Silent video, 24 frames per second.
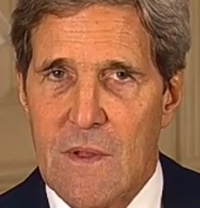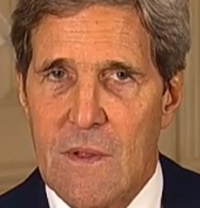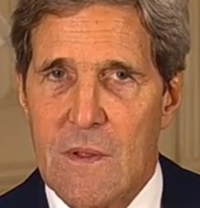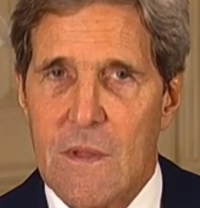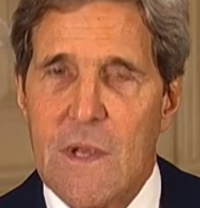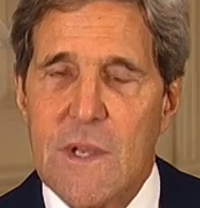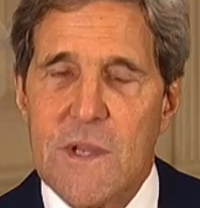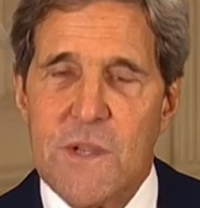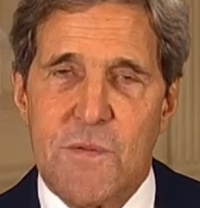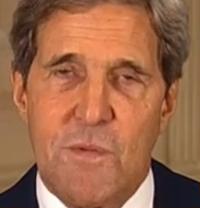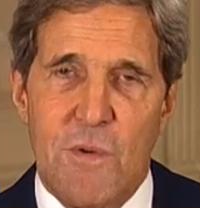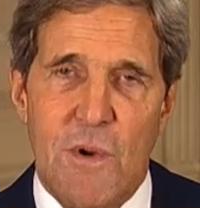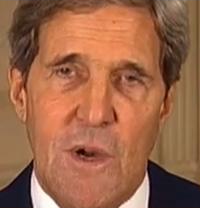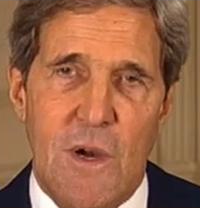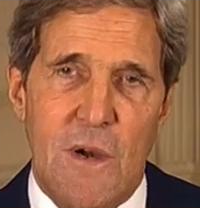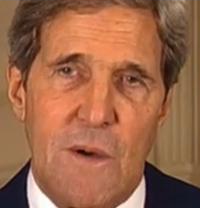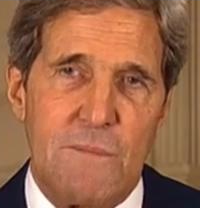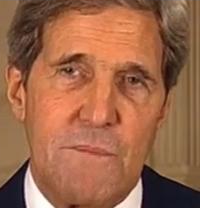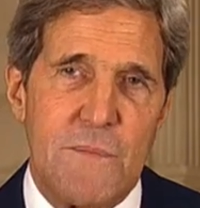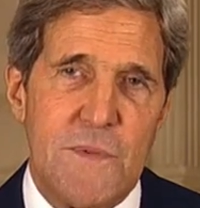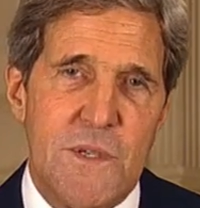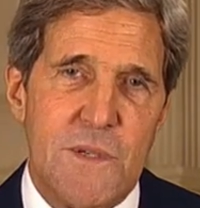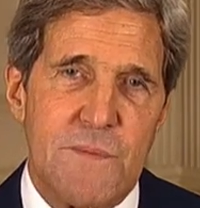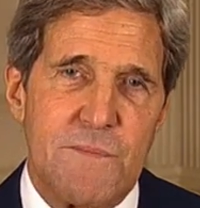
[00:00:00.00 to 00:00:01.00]
These
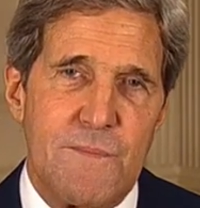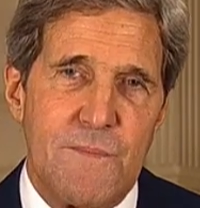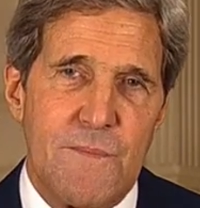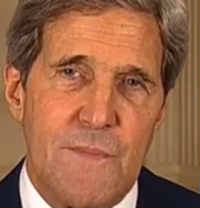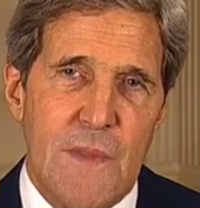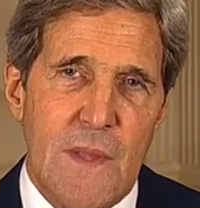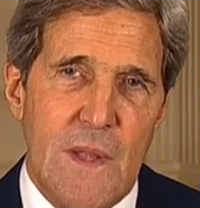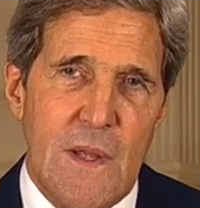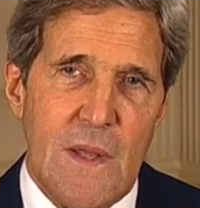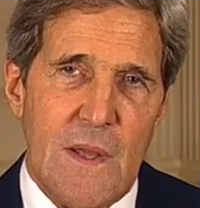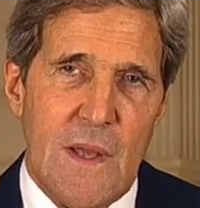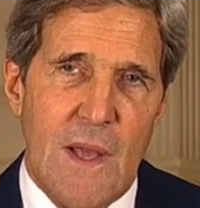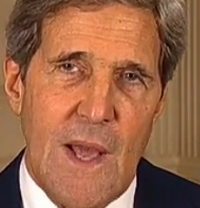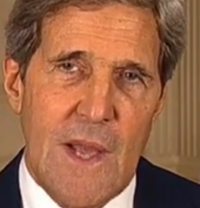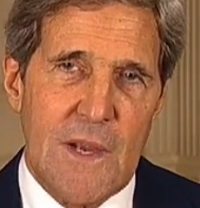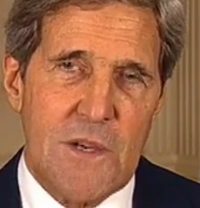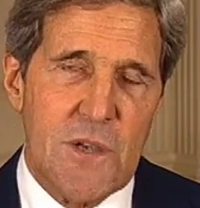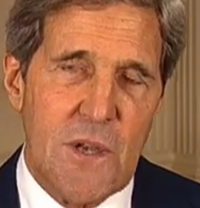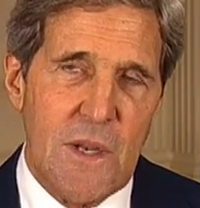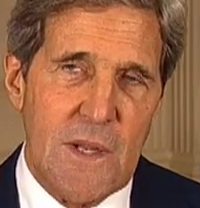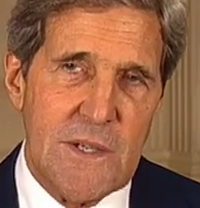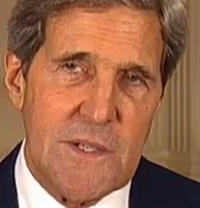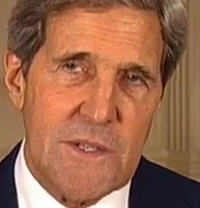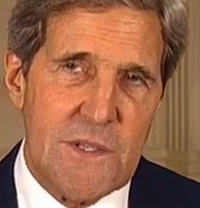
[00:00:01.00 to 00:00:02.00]
rooms
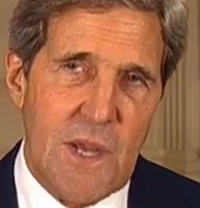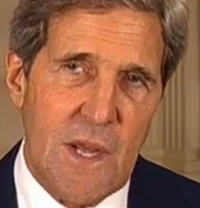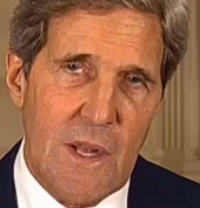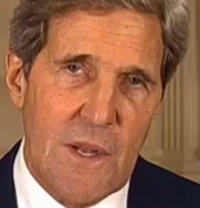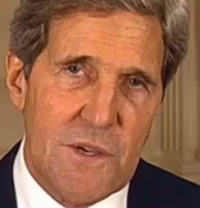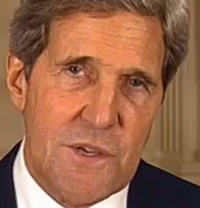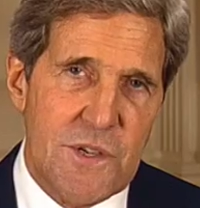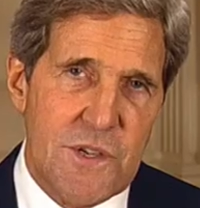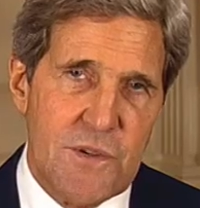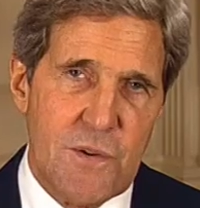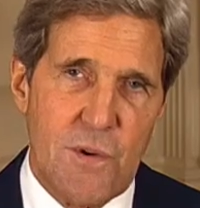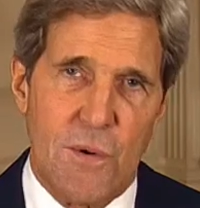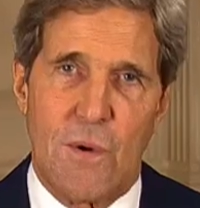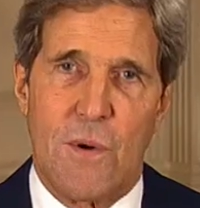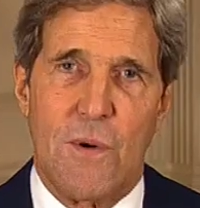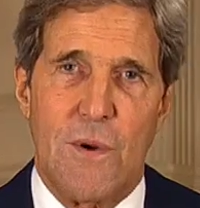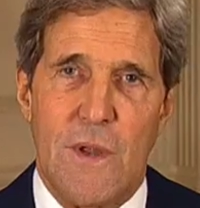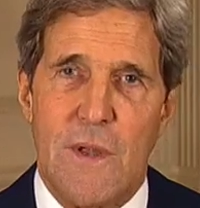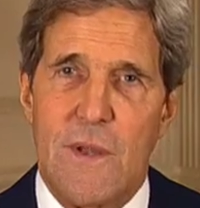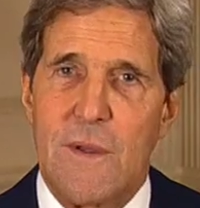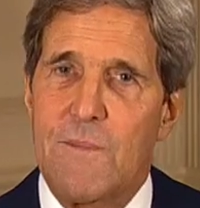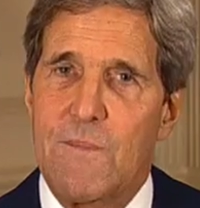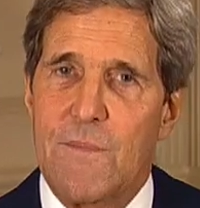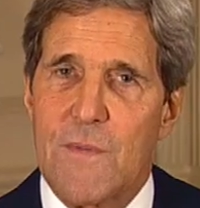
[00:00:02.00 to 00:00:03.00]
actually tell a
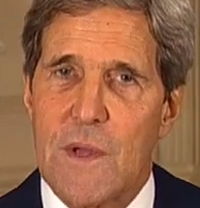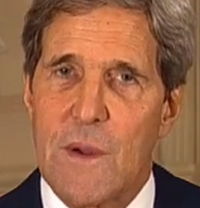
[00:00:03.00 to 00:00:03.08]
story